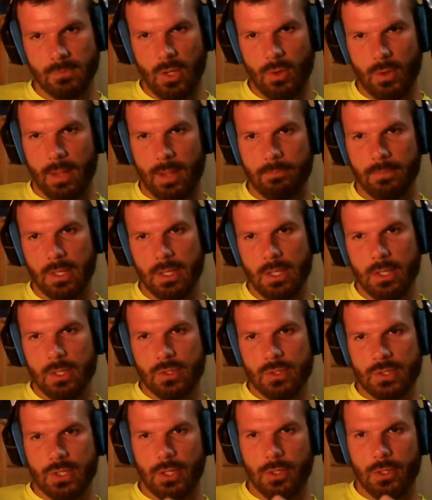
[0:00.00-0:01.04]
Okay.
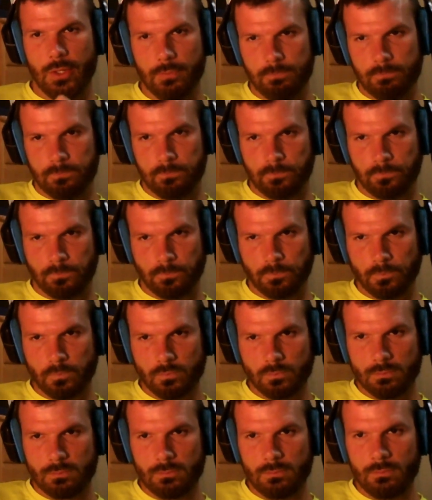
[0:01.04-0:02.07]
So
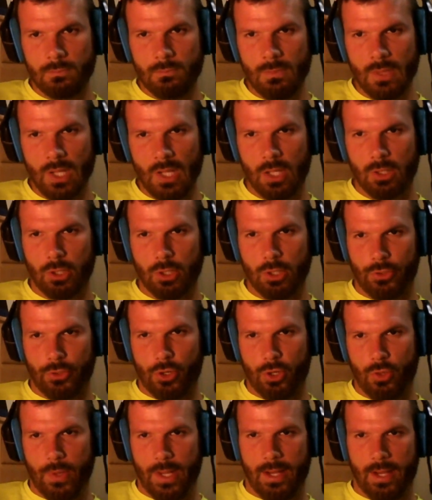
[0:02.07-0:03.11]
alert
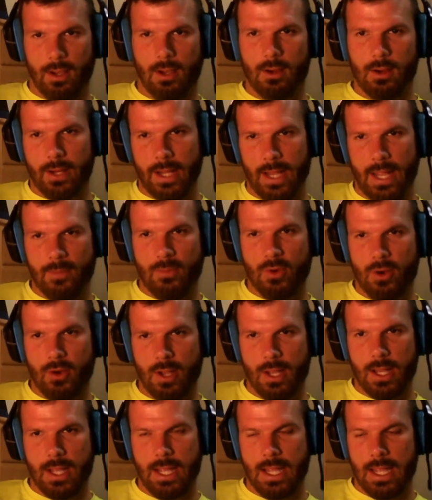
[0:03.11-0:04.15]
or awake. All right,
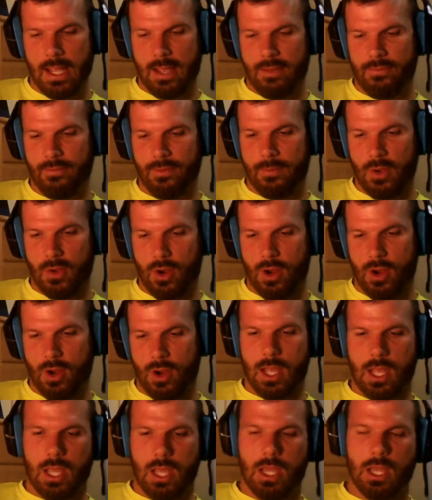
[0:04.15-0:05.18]
MRI,
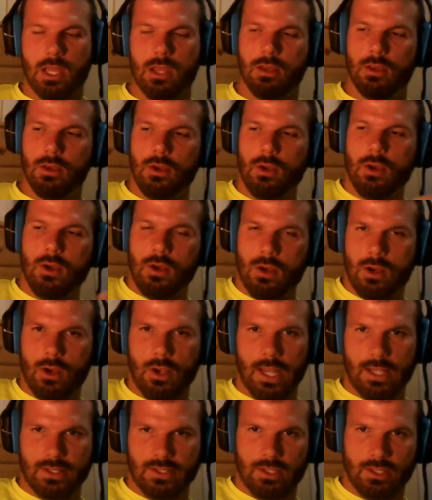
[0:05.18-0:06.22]
fMRI.
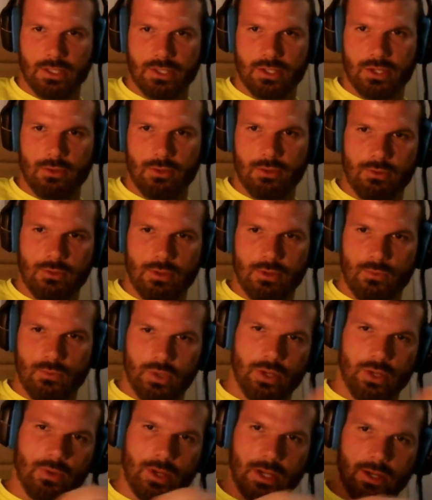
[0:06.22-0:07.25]
Okay, so let's go through them
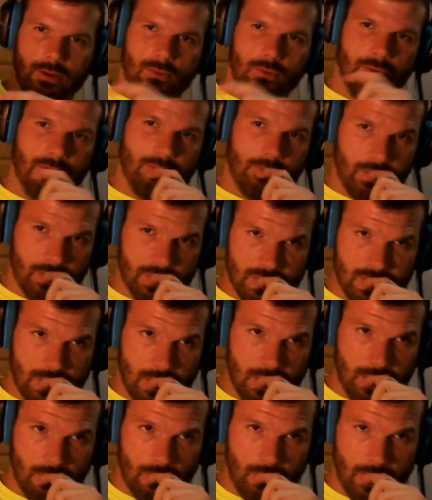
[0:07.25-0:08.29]
really quick. We first
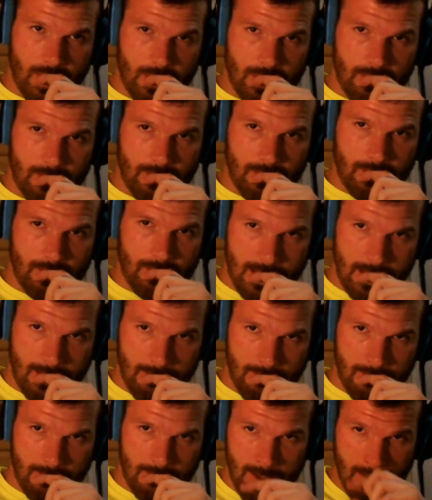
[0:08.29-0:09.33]
start with
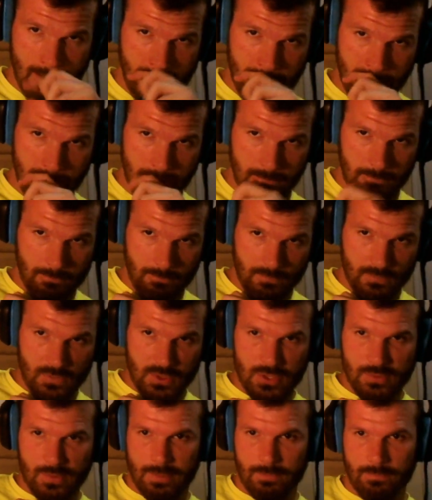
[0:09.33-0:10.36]

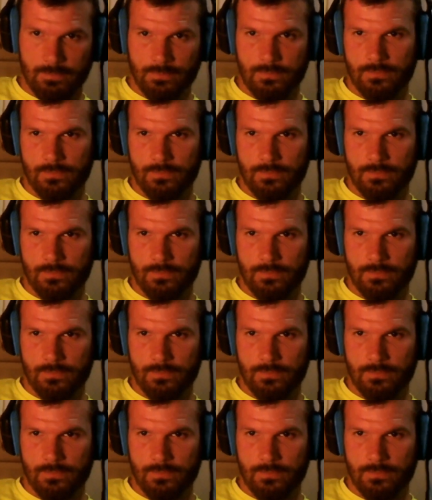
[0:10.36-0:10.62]
excuse me.